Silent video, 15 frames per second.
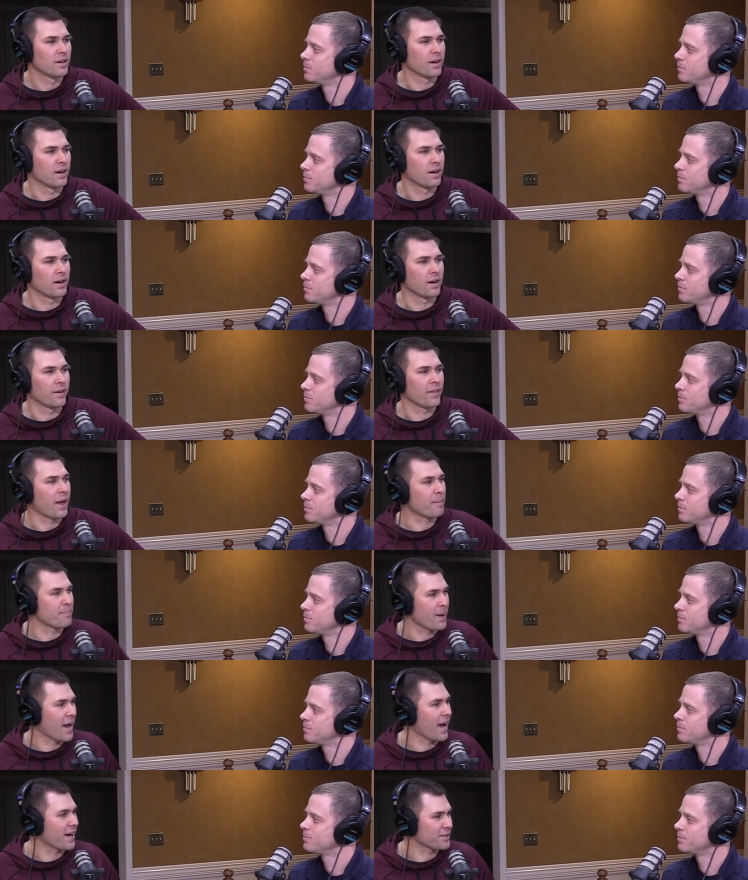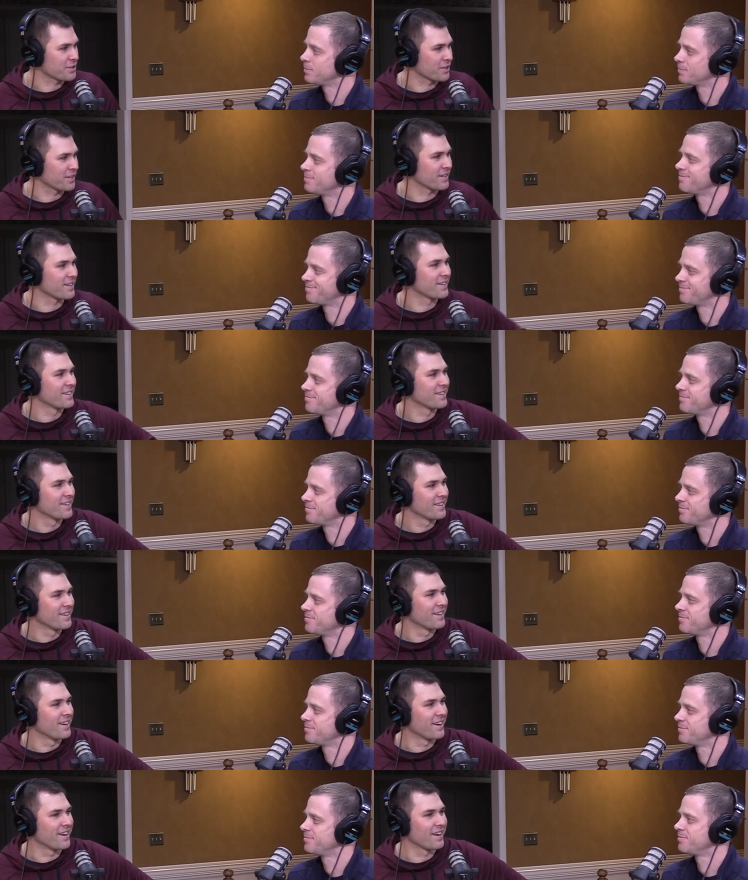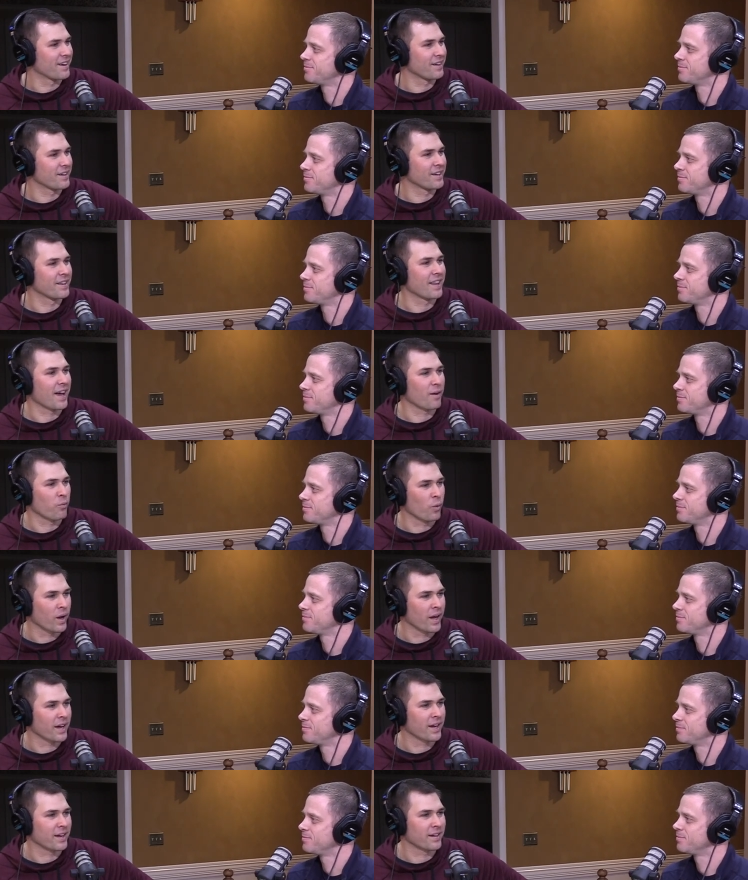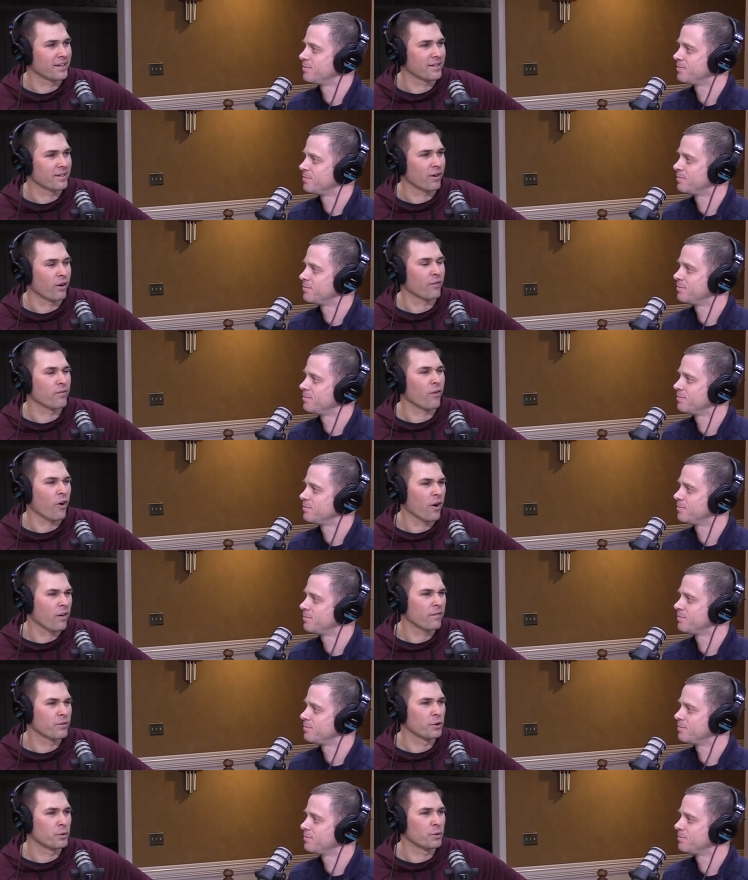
Speaker 1: uh, that passion uh, in that way are far and